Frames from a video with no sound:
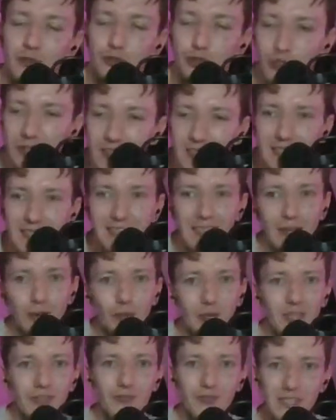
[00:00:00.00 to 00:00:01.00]
You need to get
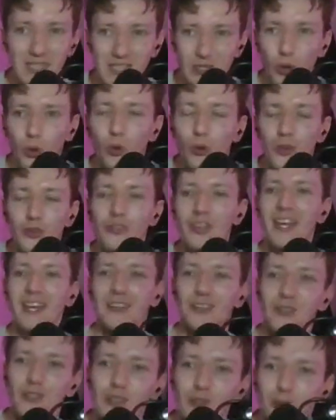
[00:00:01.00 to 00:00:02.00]
rid of this whole
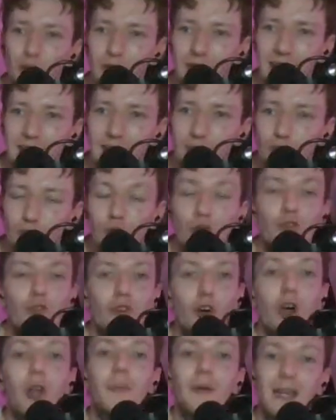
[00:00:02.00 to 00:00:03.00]
thing. There's no
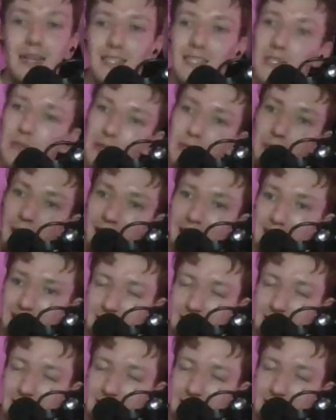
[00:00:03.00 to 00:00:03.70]
reforming it to be better.